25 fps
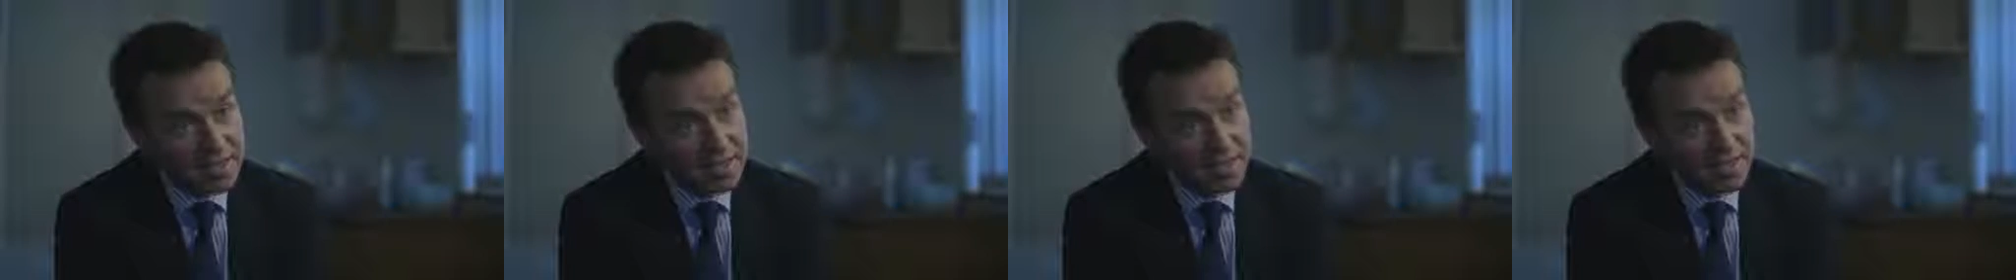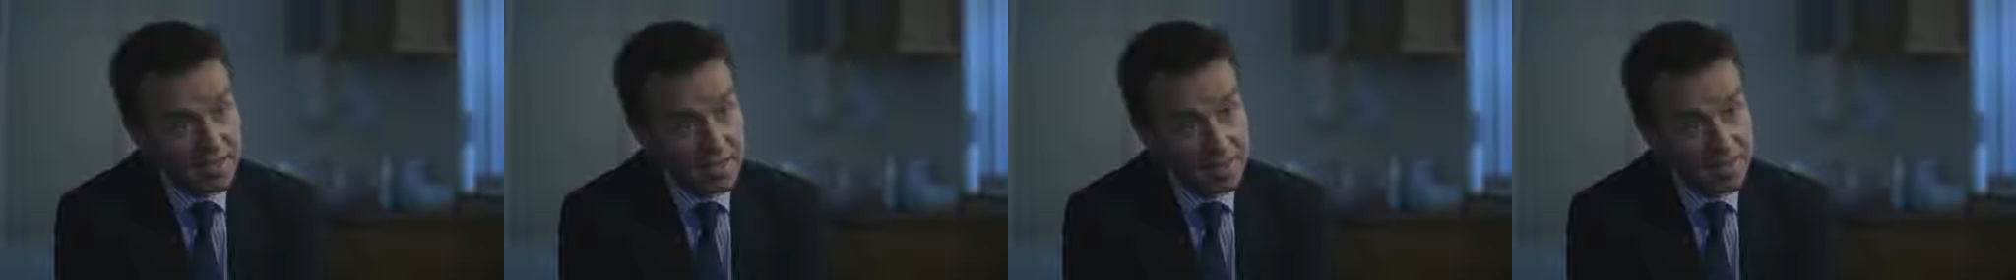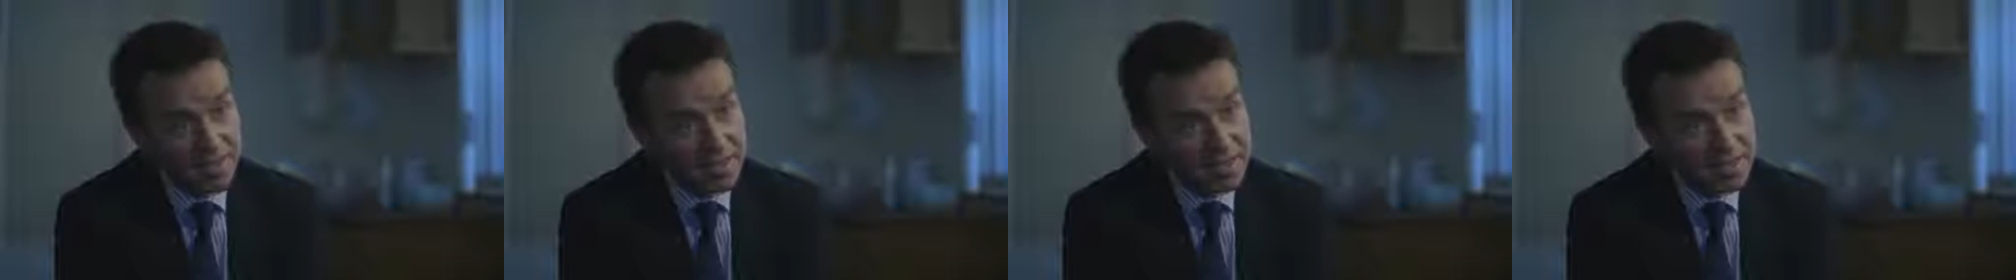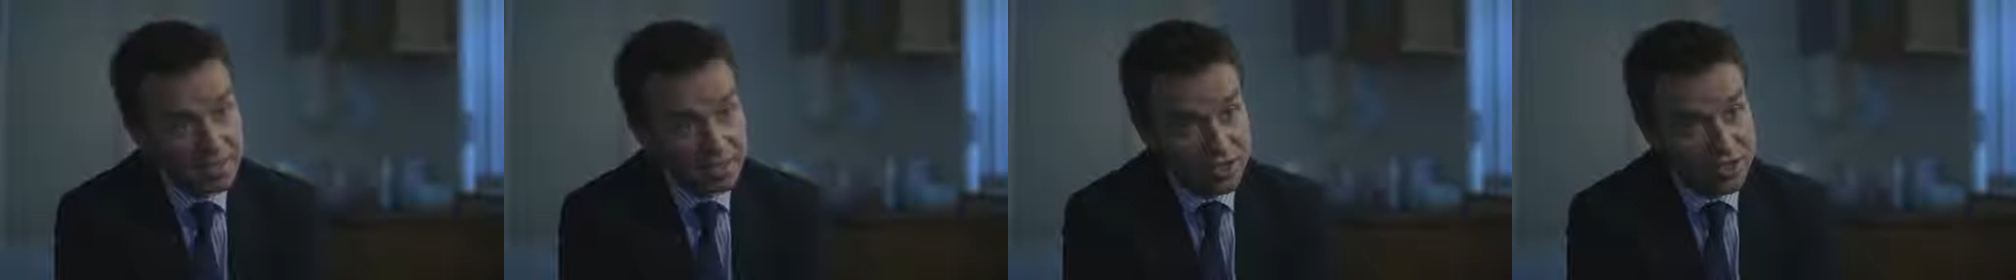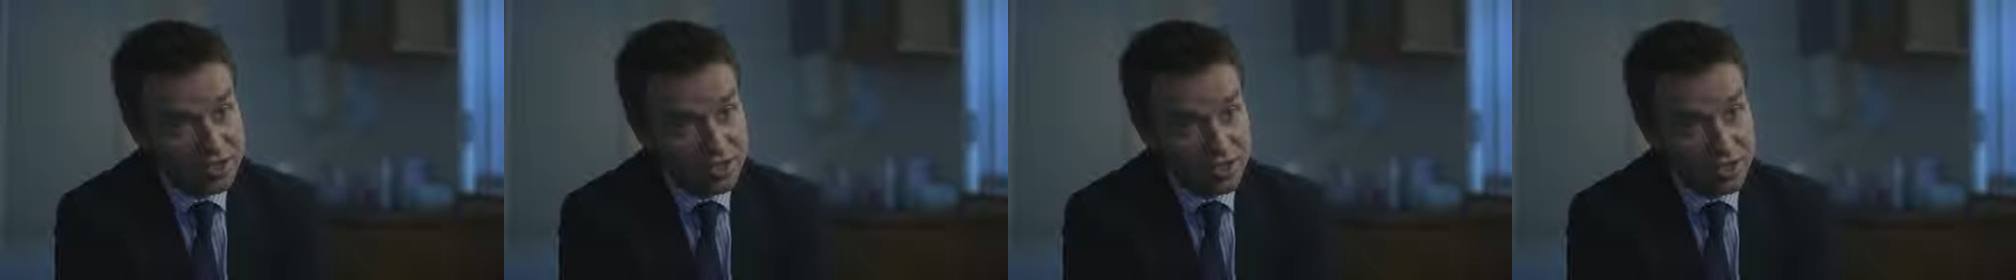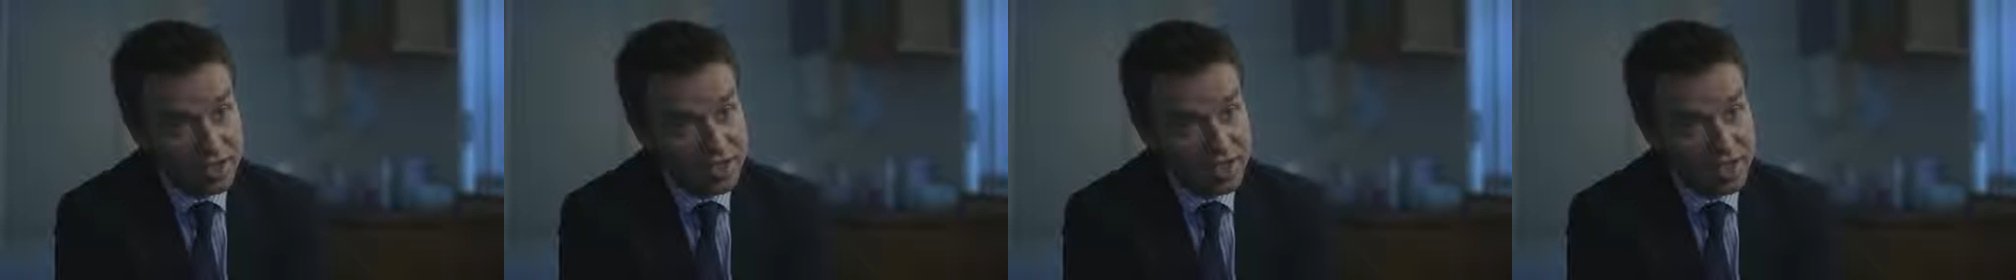So even in a
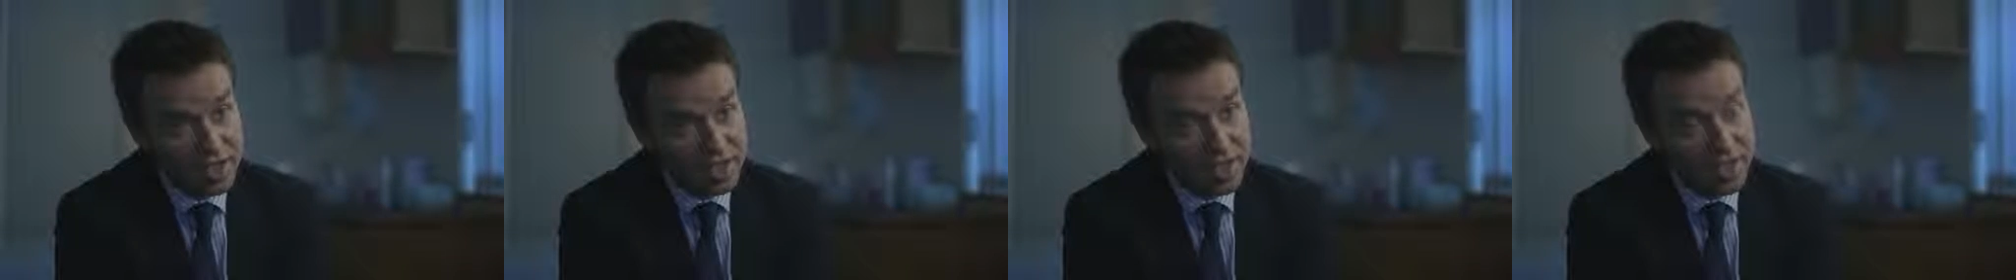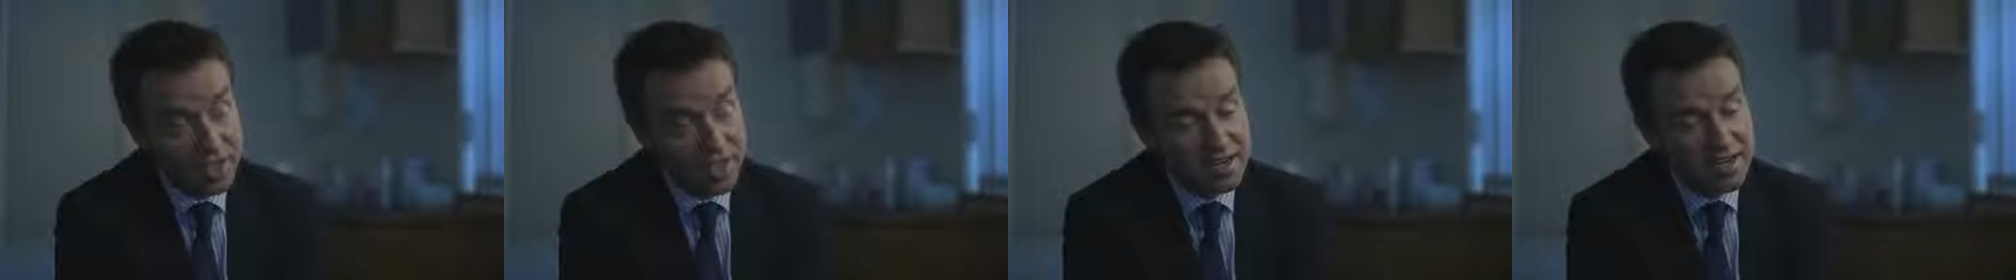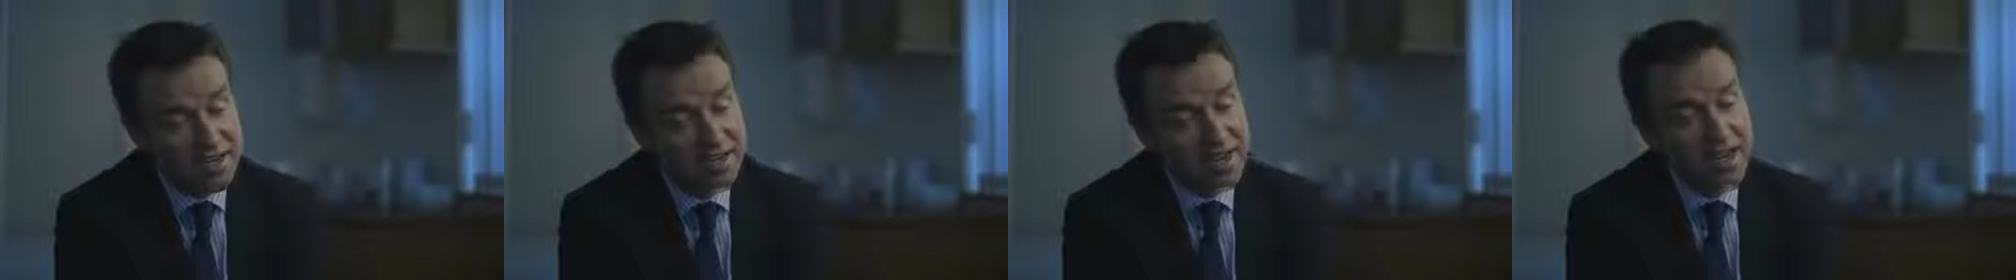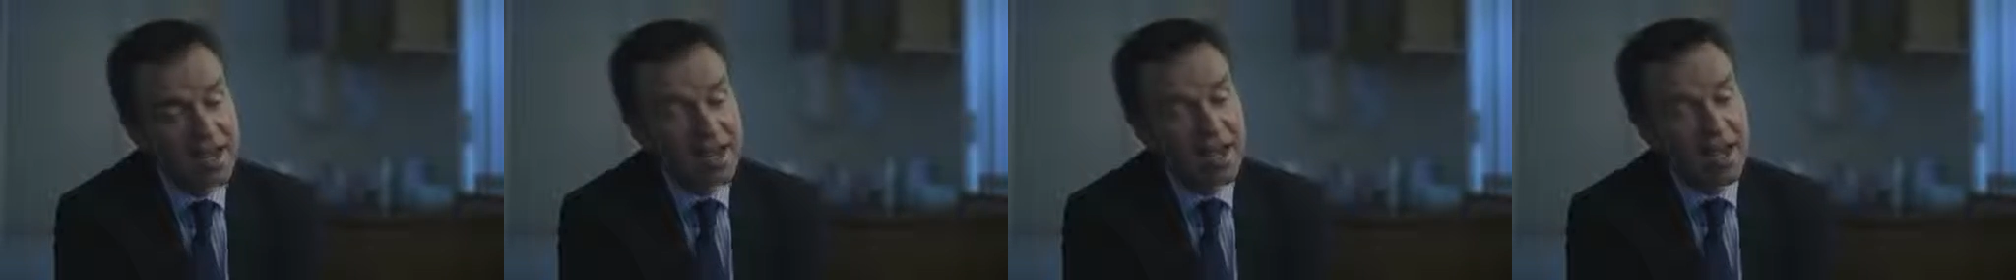short decade,